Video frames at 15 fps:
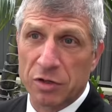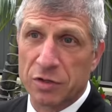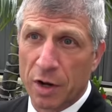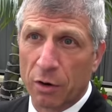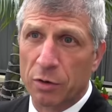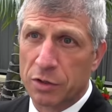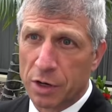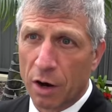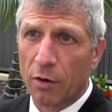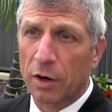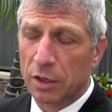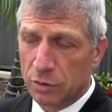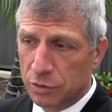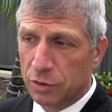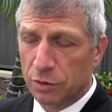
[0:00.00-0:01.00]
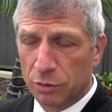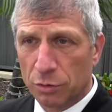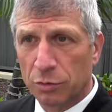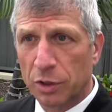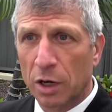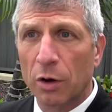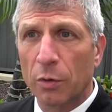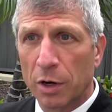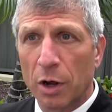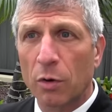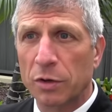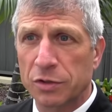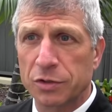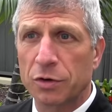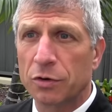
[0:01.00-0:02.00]
secretary to, you know, in no
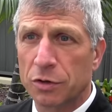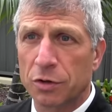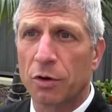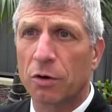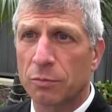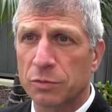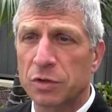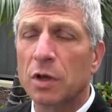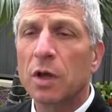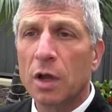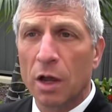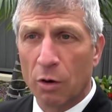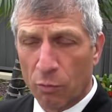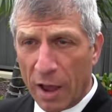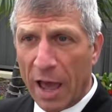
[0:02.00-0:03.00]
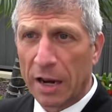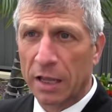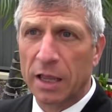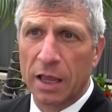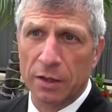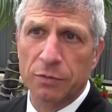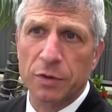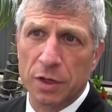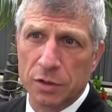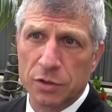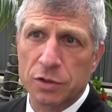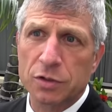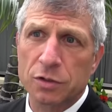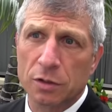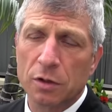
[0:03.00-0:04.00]
uncertain terms, eradicate
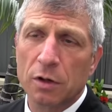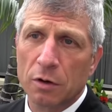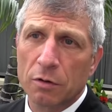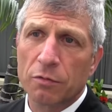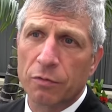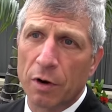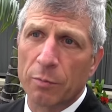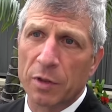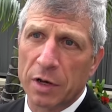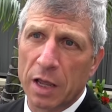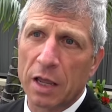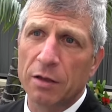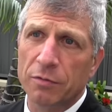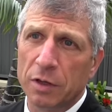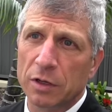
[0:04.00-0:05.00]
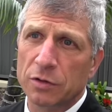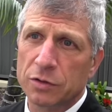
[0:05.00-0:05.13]
this from the Navy.